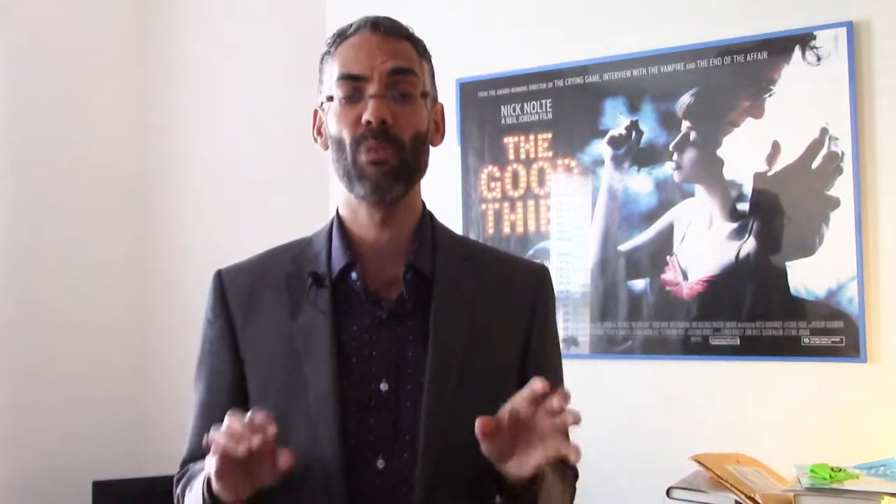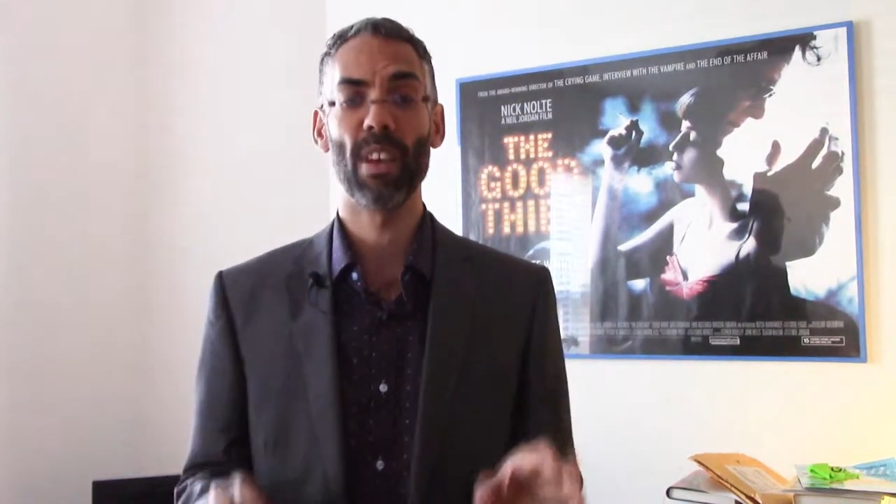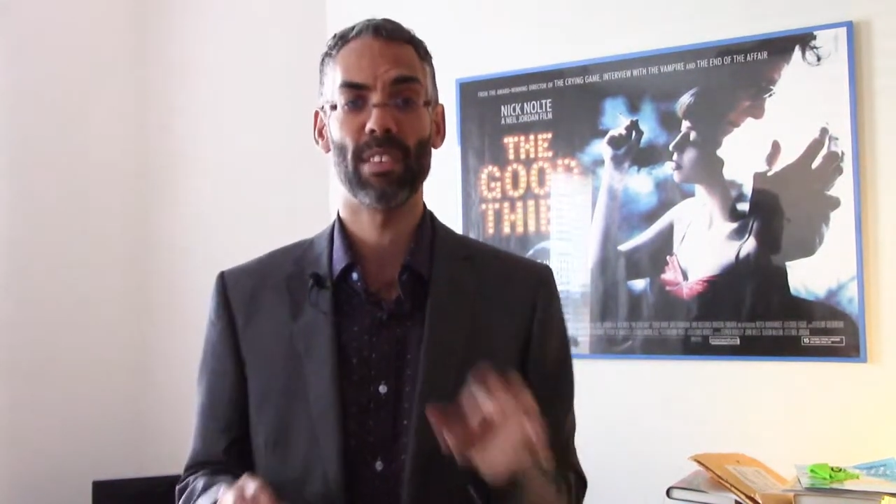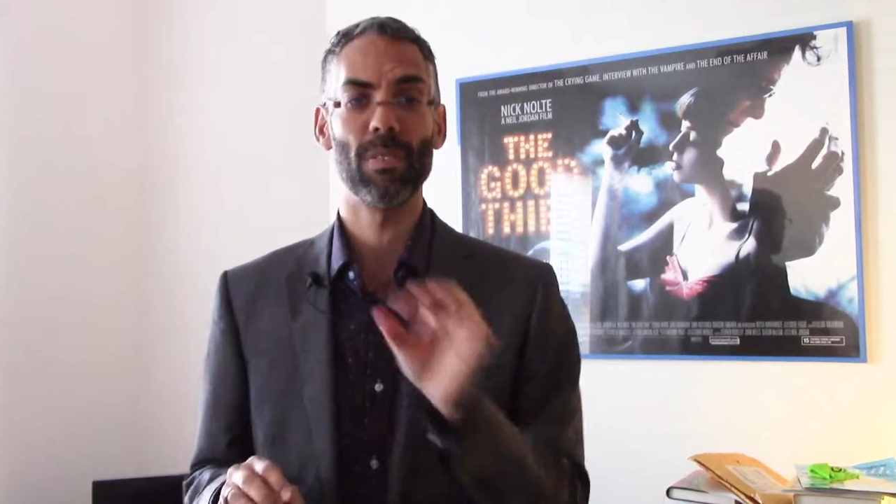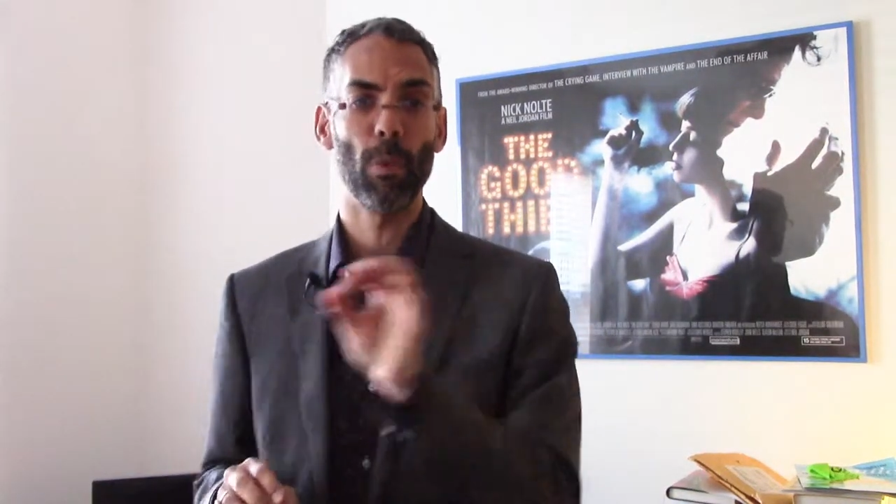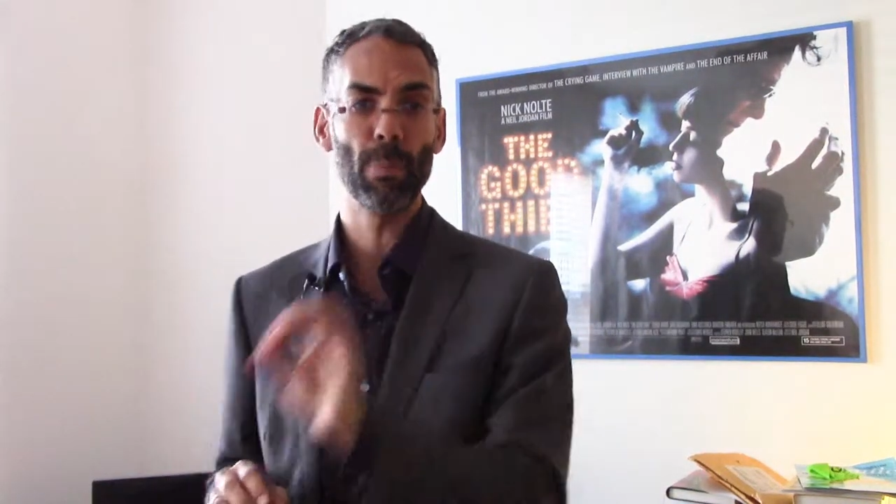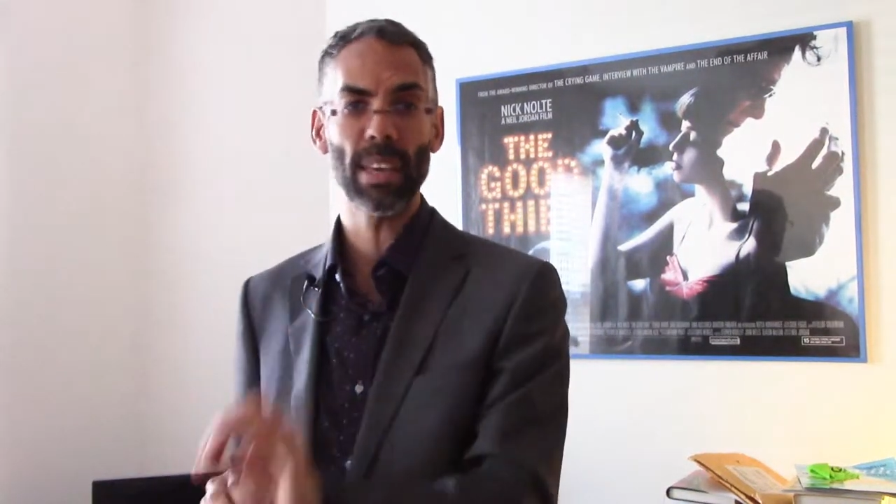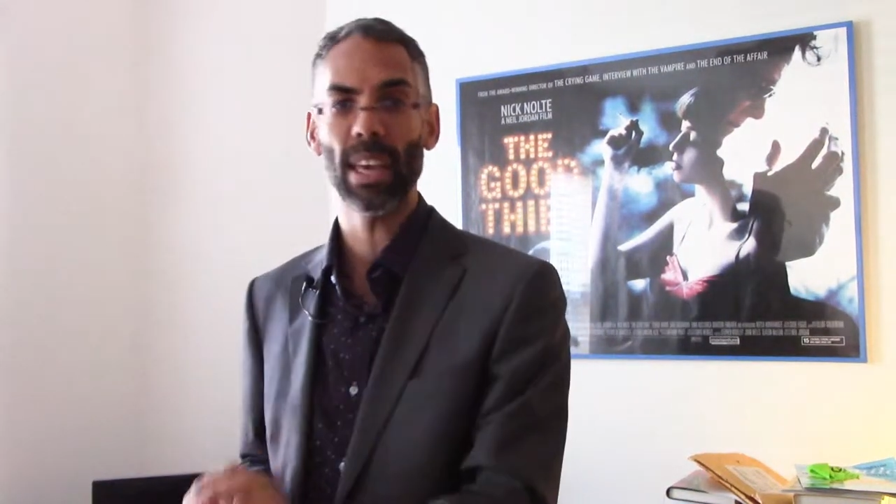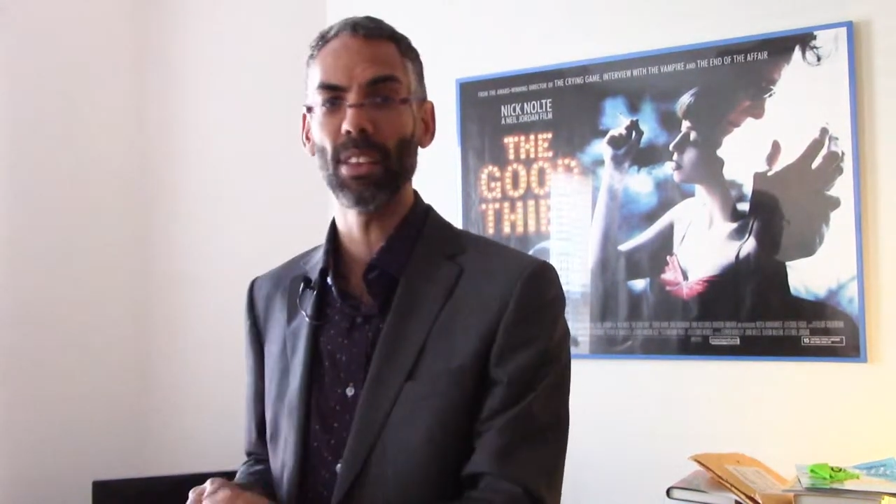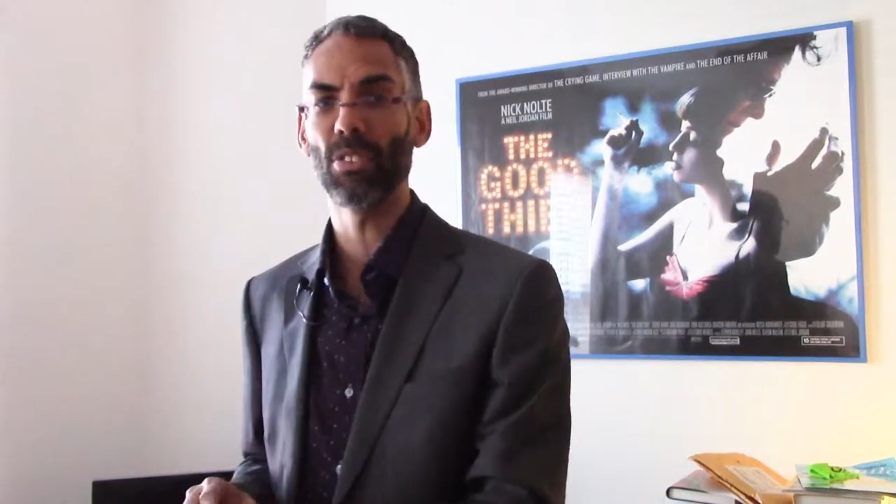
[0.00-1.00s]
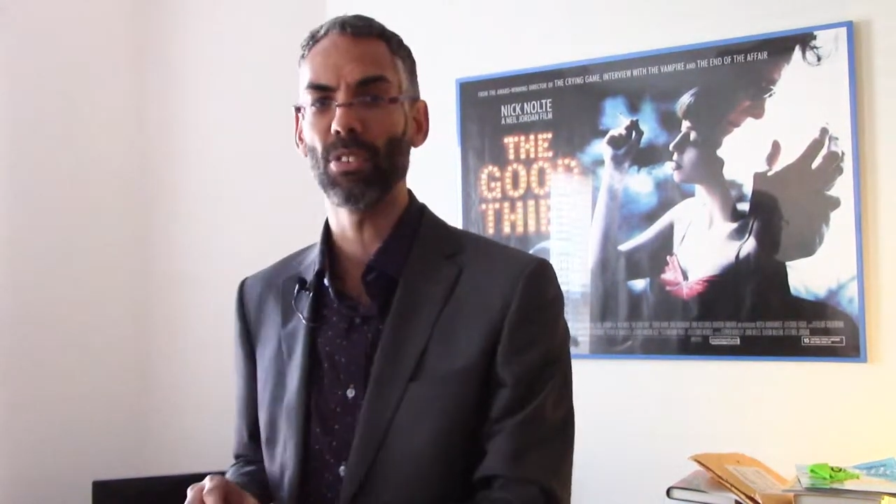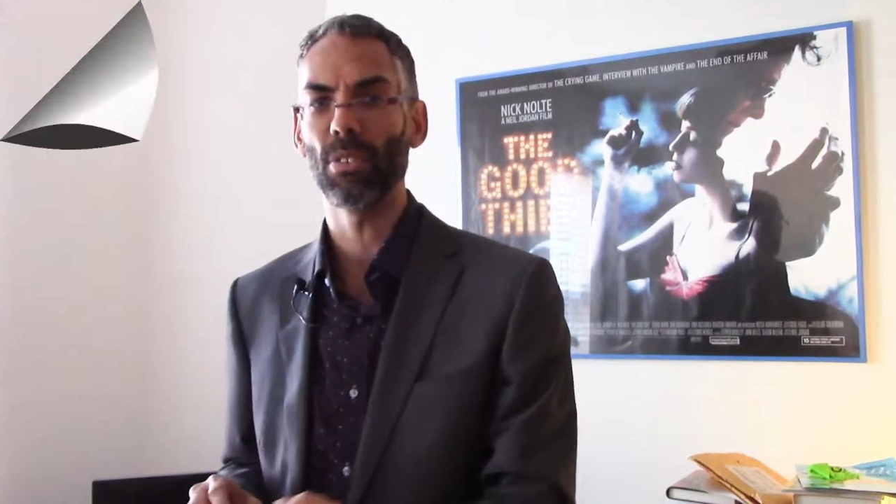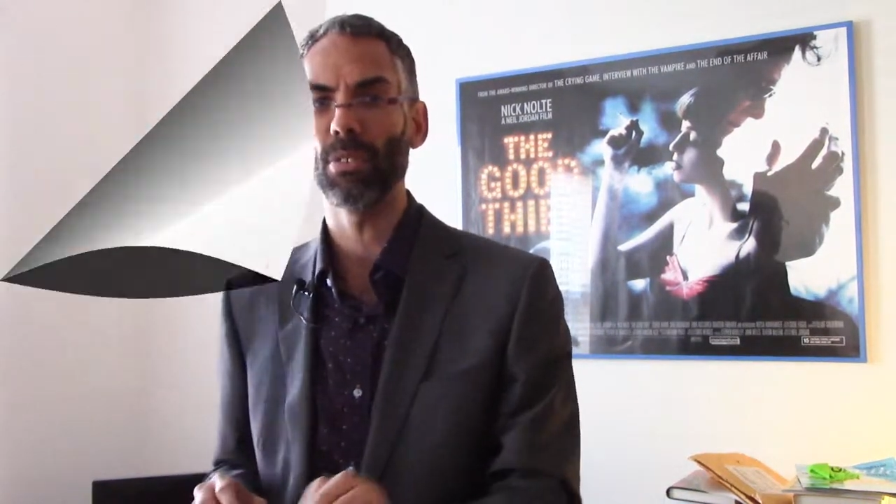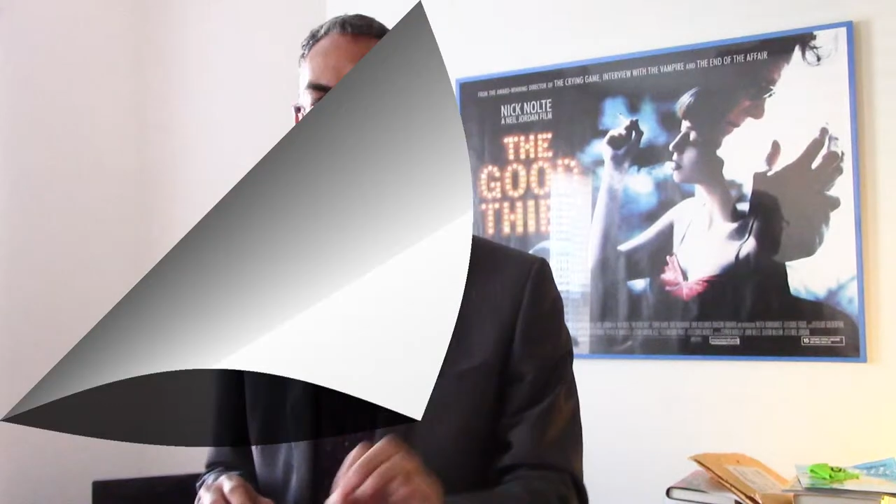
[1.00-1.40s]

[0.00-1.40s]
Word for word: Festival begins.